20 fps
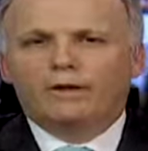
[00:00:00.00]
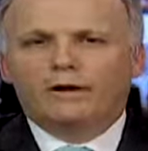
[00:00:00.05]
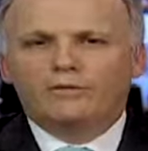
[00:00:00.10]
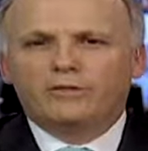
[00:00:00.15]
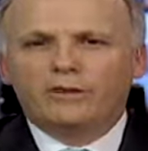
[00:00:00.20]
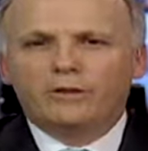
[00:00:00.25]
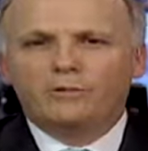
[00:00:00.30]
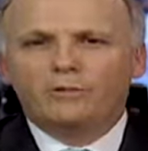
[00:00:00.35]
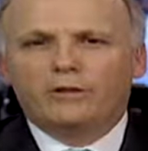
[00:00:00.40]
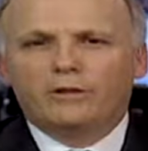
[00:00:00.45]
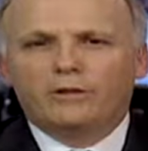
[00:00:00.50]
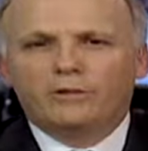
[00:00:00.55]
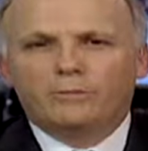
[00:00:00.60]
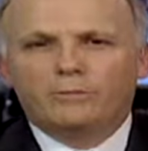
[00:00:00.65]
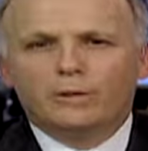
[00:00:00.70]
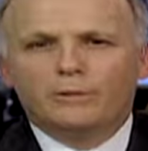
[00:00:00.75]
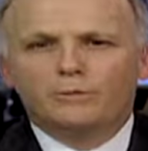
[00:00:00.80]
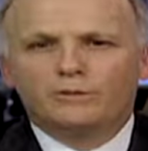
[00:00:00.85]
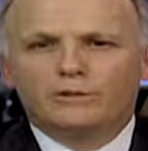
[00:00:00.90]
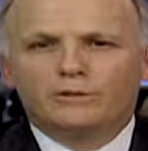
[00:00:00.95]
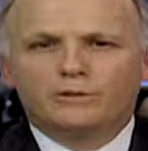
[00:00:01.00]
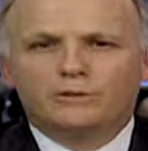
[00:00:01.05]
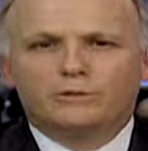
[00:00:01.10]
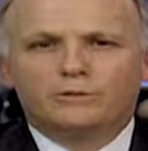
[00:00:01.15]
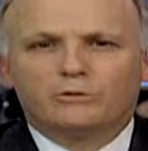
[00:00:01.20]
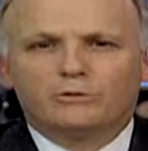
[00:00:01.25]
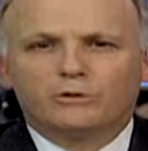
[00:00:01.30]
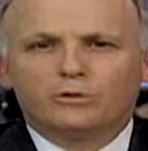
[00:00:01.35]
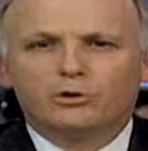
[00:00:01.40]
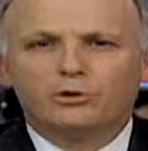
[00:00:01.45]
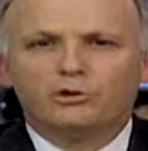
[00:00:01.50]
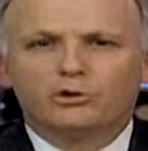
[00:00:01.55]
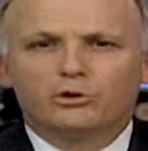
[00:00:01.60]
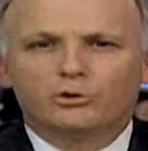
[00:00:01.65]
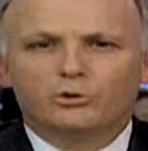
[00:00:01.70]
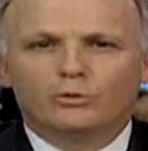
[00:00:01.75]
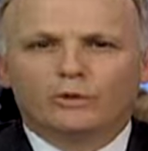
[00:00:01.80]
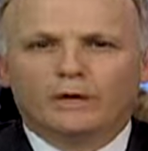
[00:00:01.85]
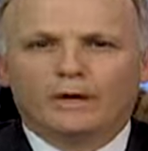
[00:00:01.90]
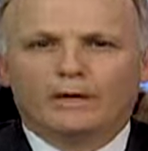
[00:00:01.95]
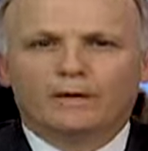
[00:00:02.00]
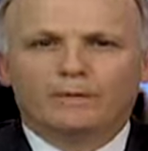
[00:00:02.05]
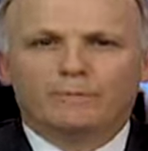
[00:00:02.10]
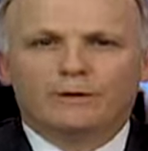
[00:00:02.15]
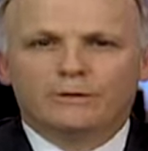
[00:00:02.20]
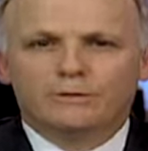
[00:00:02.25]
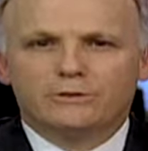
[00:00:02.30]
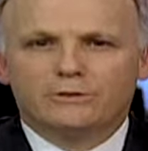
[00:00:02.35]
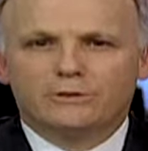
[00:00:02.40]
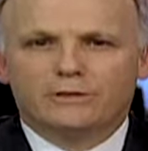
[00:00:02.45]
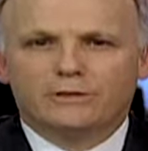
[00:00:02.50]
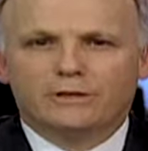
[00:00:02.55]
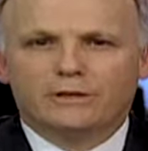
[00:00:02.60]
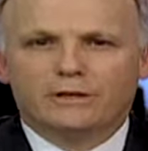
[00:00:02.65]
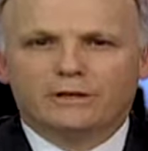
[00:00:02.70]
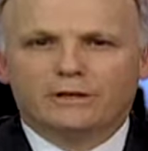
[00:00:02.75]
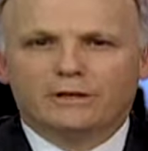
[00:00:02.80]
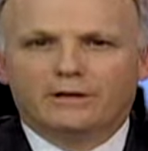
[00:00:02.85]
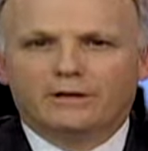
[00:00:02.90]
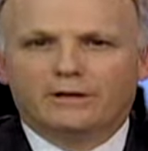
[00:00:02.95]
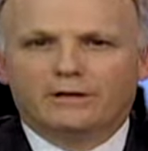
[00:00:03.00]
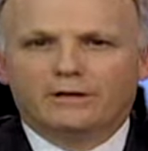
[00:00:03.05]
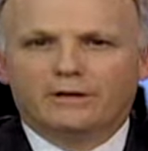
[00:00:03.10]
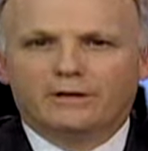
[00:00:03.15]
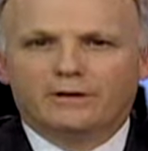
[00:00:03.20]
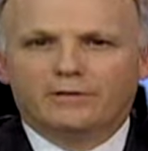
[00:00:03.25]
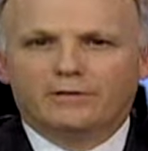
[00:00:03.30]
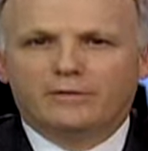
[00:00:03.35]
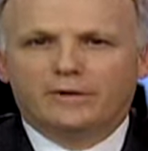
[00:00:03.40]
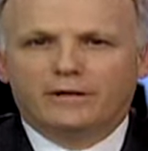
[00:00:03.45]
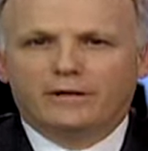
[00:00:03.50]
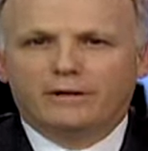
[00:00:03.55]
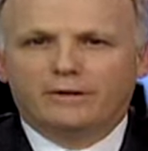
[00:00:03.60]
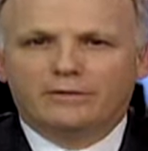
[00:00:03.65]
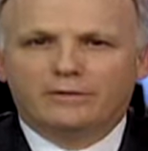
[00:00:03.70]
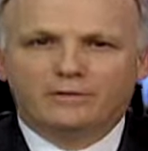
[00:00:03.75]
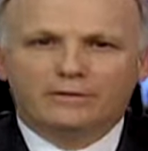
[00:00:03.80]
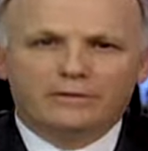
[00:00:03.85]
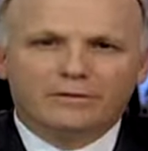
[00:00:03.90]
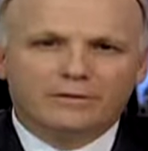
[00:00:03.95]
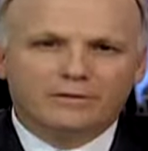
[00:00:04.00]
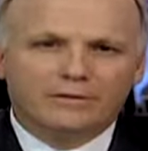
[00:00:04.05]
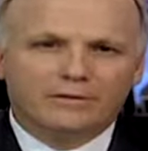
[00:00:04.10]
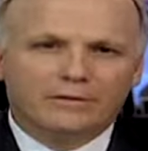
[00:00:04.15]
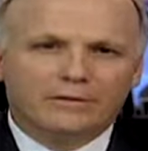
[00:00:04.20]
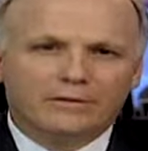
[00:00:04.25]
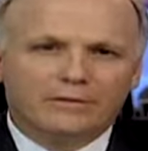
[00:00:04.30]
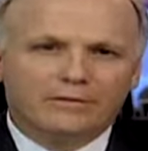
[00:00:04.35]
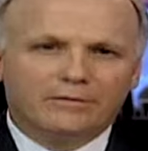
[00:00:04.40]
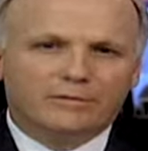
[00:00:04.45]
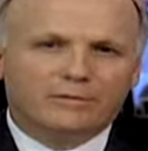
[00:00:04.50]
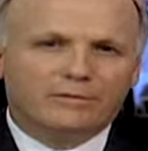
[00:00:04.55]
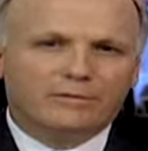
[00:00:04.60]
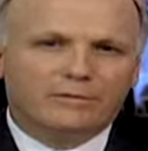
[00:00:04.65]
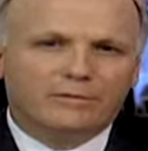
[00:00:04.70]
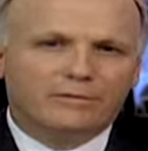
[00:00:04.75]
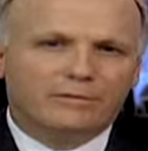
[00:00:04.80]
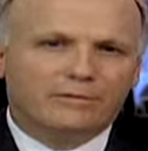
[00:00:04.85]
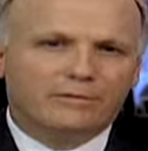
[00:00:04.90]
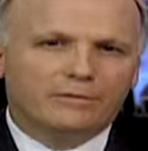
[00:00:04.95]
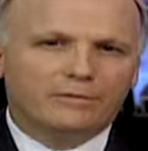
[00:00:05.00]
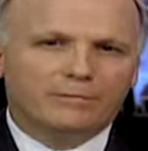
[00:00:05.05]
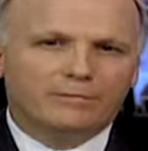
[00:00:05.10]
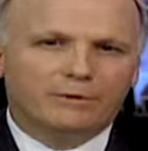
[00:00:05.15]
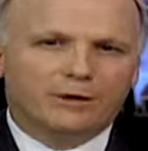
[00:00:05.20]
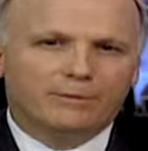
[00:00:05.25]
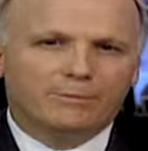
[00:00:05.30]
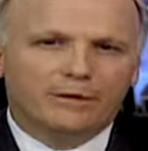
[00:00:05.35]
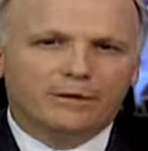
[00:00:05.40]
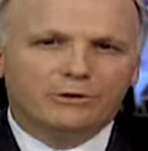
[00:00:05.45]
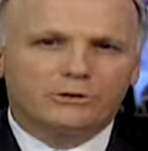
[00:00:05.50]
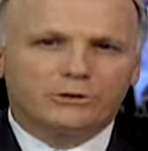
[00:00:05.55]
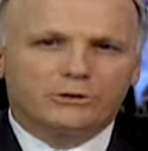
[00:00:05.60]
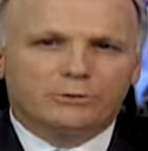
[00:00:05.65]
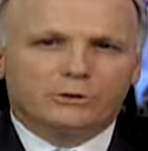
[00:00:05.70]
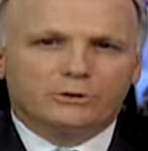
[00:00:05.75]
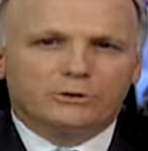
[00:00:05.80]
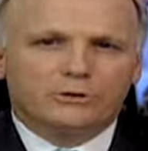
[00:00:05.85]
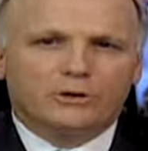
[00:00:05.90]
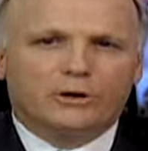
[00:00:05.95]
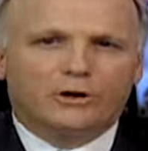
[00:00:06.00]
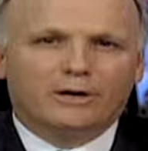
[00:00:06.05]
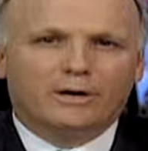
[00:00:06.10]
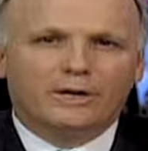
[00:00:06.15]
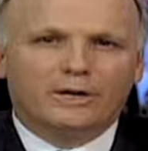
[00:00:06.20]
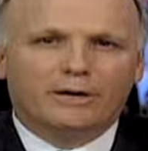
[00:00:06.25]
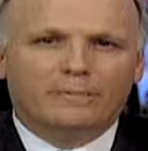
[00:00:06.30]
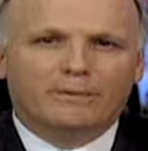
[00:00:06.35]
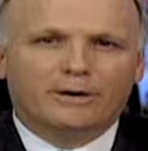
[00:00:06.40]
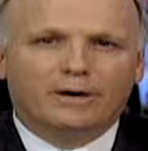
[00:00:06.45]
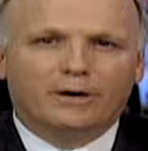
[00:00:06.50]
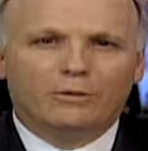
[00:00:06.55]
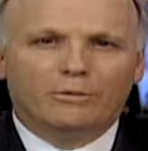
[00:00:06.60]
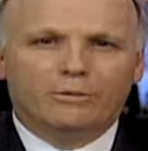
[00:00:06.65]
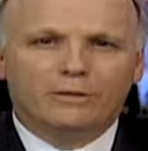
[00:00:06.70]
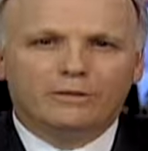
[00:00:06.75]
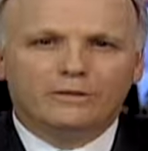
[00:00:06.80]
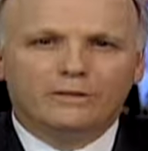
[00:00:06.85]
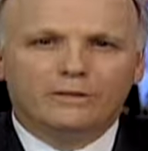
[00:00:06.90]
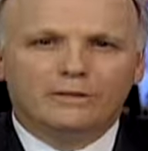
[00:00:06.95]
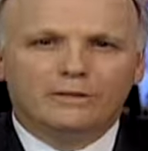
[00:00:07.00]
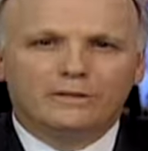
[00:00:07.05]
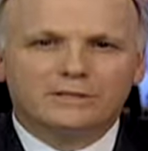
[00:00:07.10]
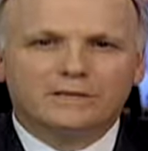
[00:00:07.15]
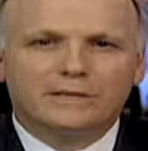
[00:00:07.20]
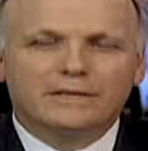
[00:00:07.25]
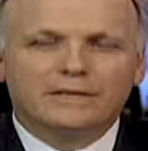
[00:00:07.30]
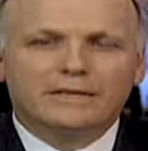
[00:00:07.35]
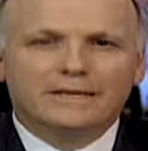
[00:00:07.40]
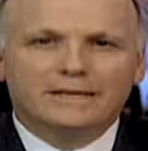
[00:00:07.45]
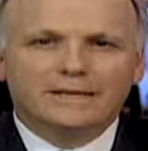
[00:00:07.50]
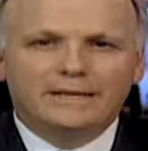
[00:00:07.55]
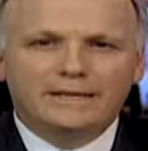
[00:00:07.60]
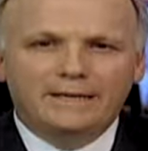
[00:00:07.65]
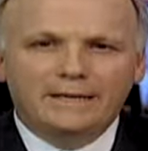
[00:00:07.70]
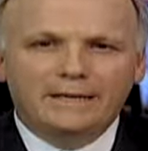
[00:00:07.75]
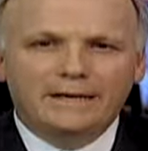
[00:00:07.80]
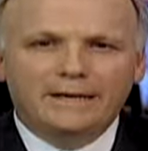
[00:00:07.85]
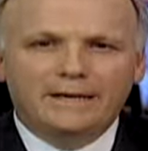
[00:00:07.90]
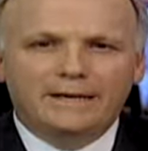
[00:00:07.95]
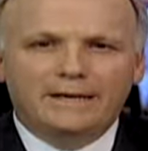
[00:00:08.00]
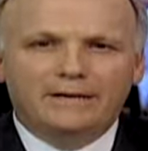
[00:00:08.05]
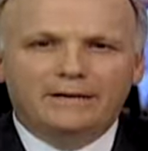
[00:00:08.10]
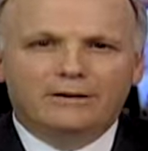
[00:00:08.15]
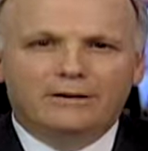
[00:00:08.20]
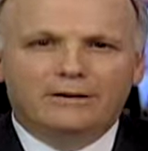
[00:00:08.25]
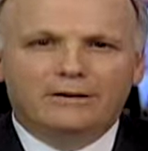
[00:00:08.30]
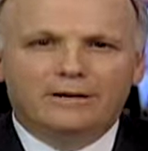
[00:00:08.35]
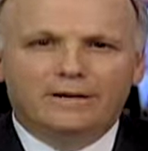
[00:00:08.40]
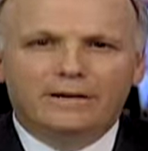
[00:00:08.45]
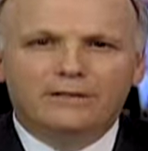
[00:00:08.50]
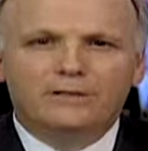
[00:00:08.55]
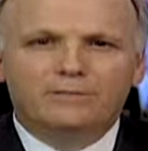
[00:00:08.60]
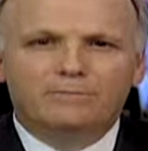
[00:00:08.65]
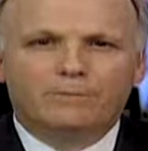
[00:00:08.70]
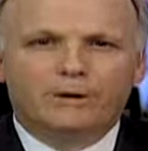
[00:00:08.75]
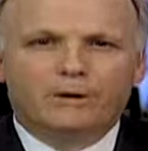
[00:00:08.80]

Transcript: I think one of the most crucial elements uh, uh, uh, that uh, the Prime Minister was talking about was this need on his